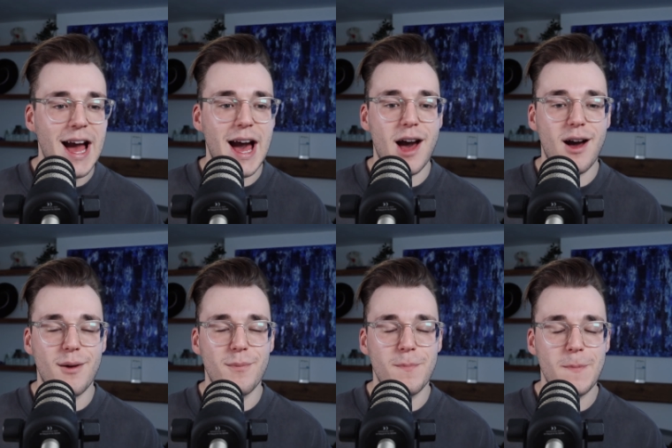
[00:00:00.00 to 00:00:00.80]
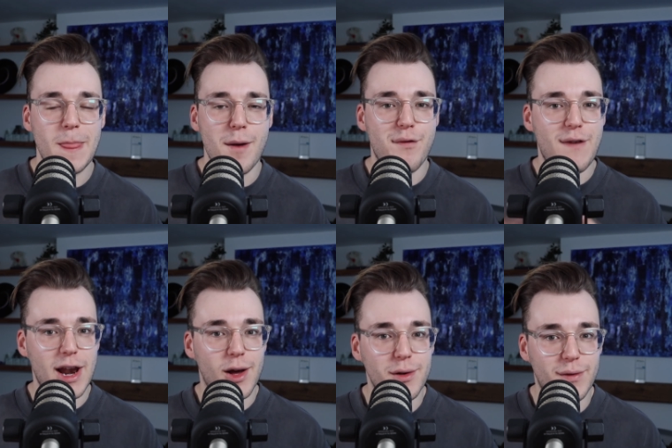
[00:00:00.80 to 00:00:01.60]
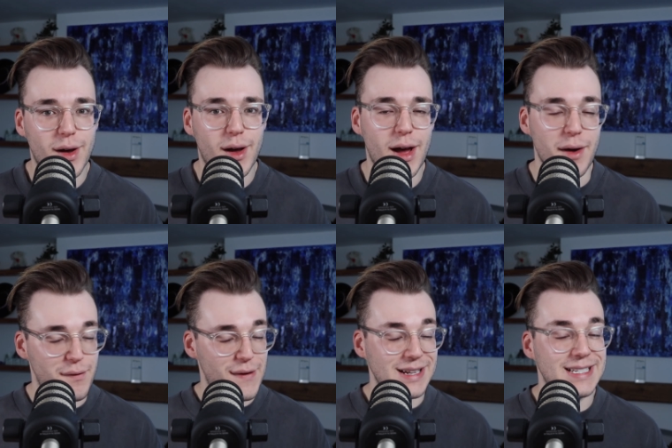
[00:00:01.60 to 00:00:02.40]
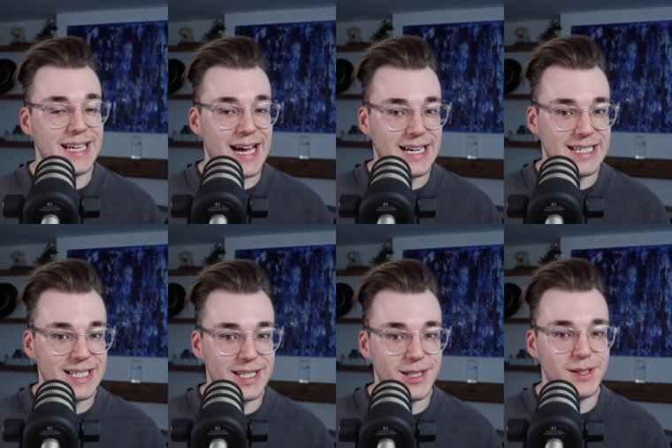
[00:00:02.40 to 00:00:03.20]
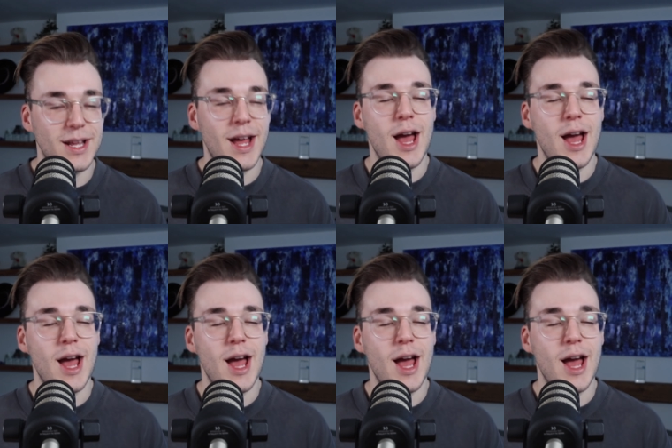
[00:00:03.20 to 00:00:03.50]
fell over a fencing accident,